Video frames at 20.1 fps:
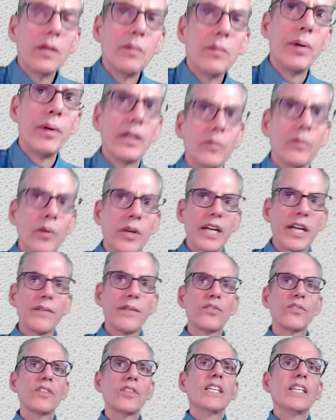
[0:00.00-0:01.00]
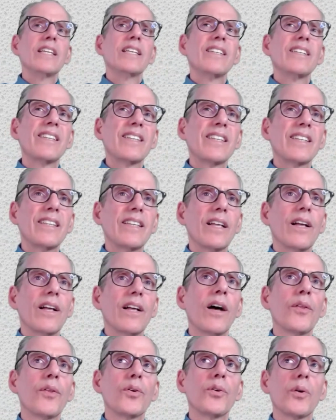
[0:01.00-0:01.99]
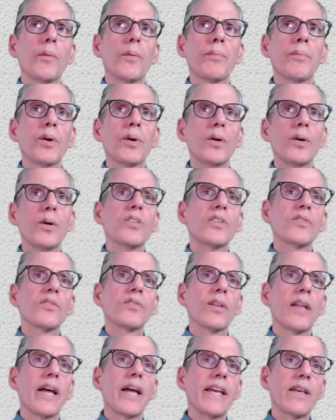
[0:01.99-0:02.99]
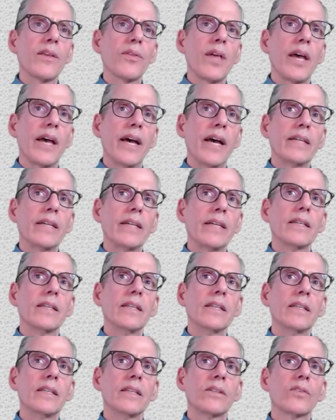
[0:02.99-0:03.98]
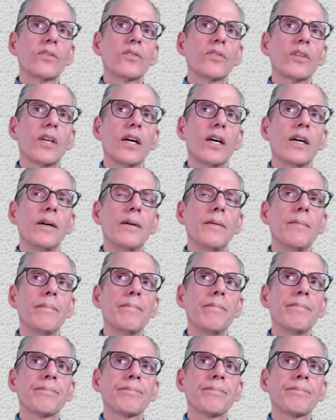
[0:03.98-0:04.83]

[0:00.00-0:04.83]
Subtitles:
But when I've seen other approaches like that, it's a